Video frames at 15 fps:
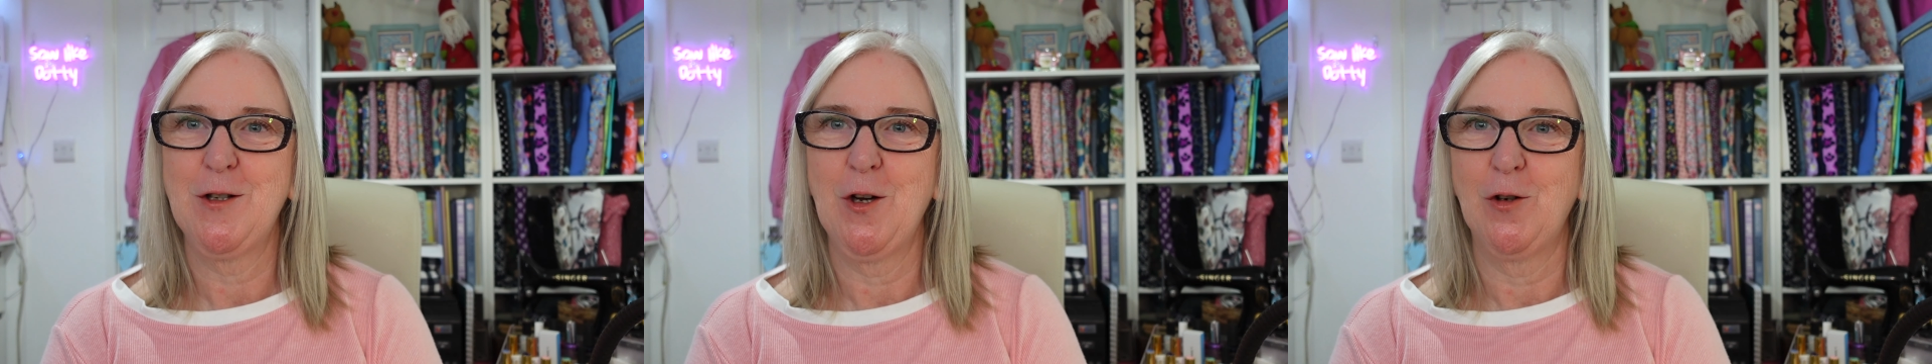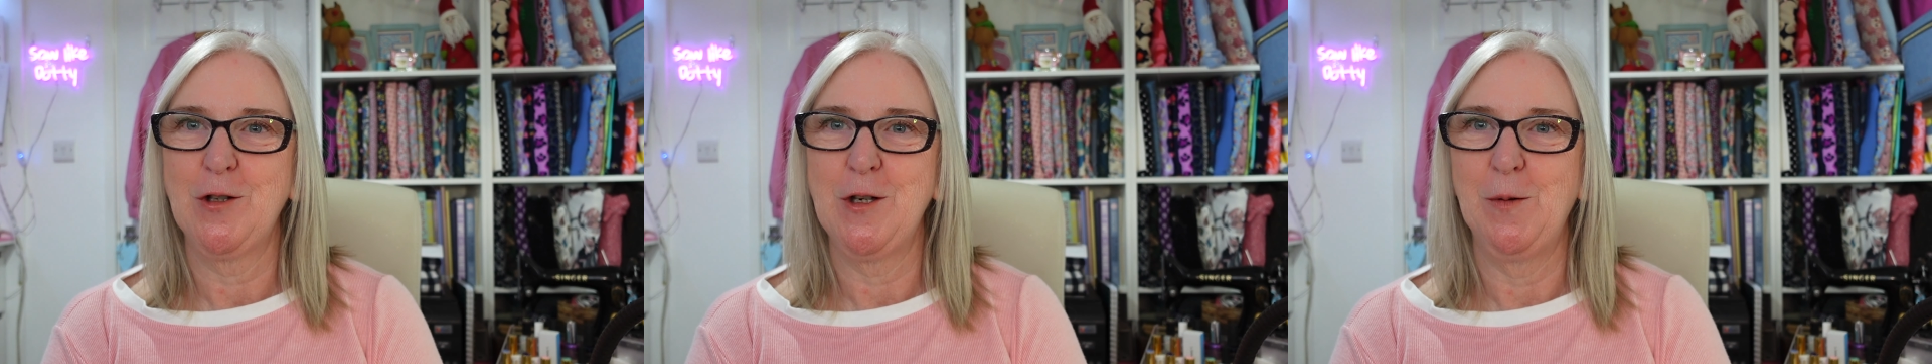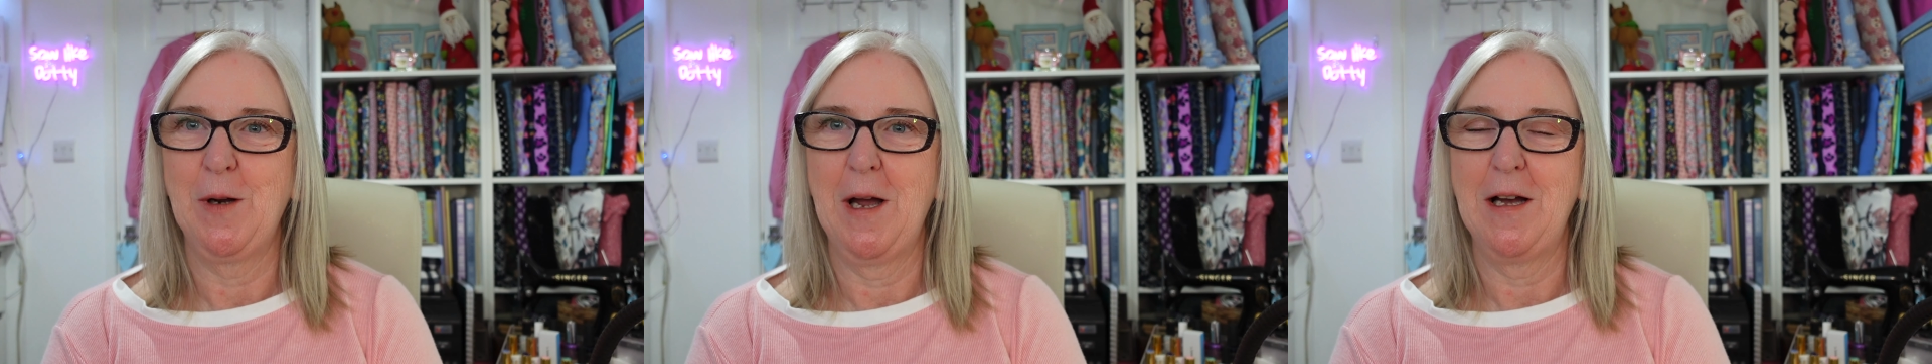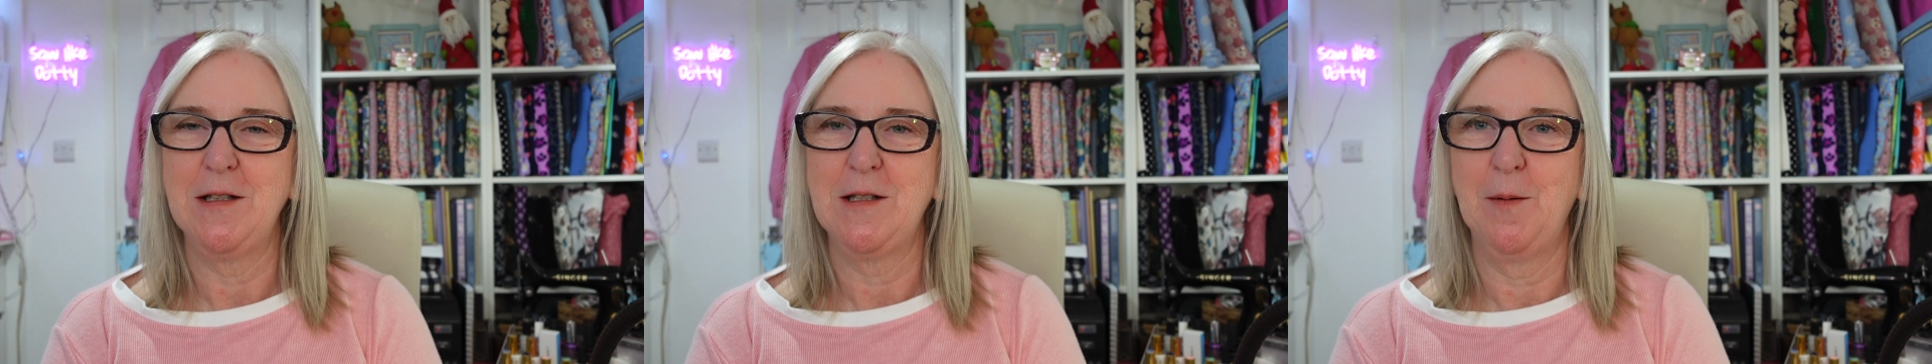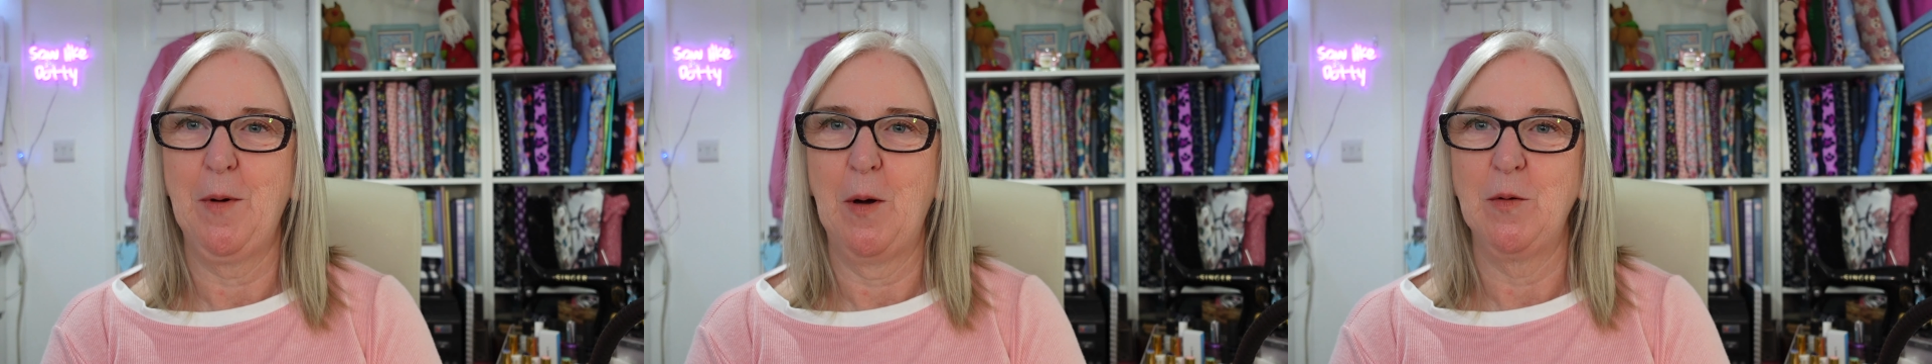talk to you
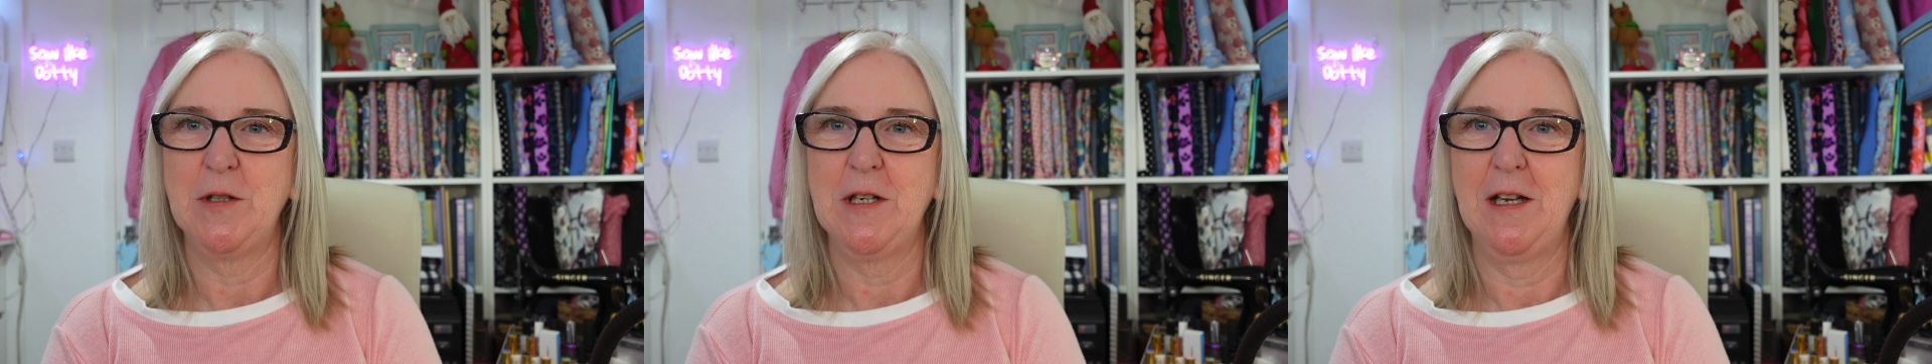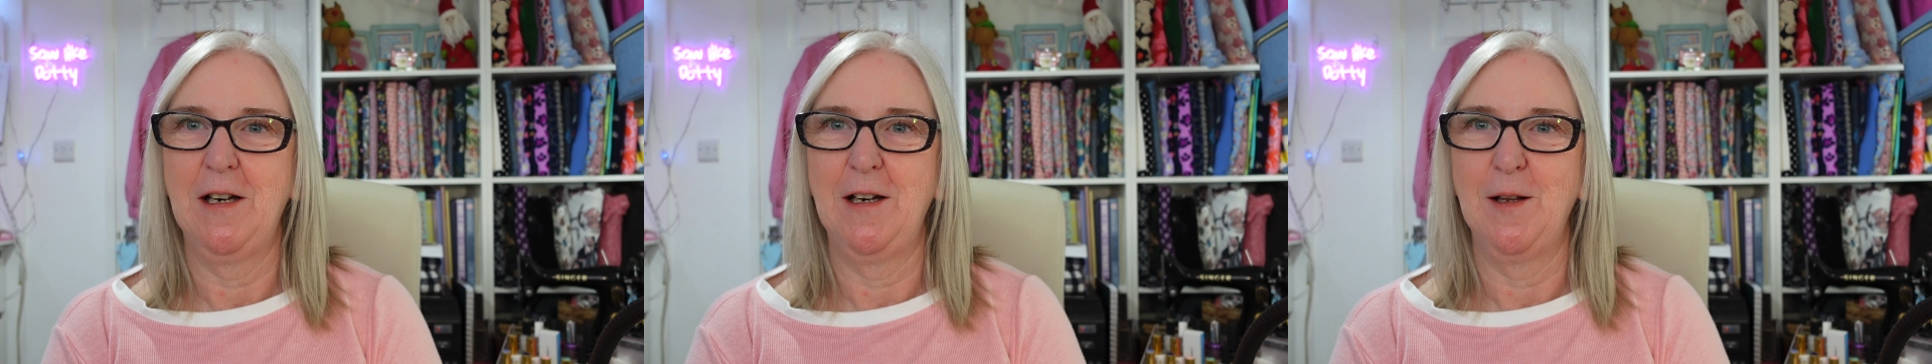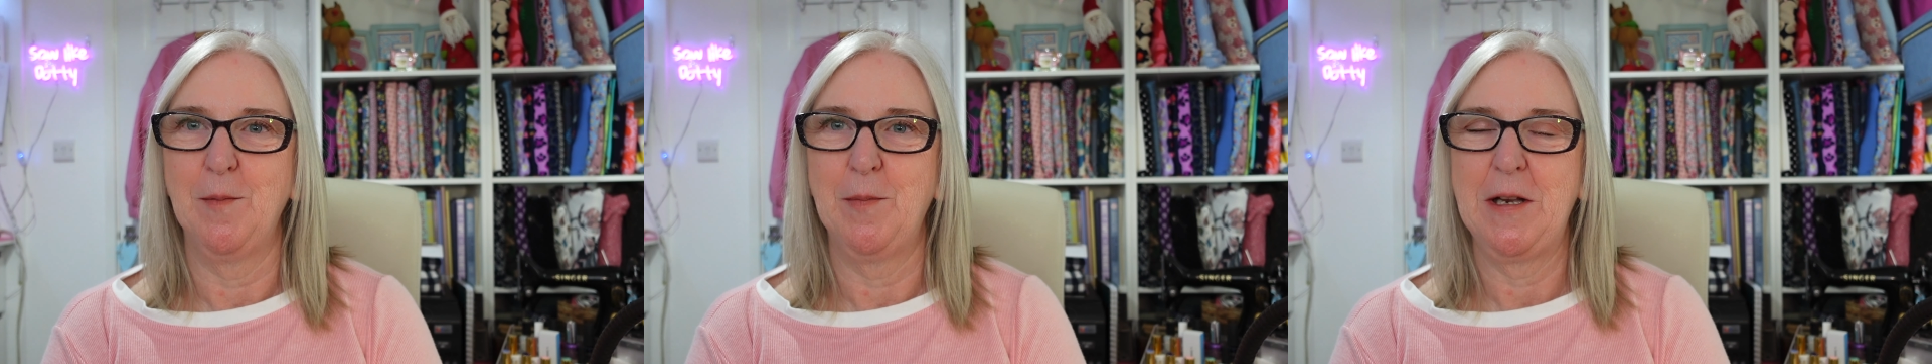guys about it a little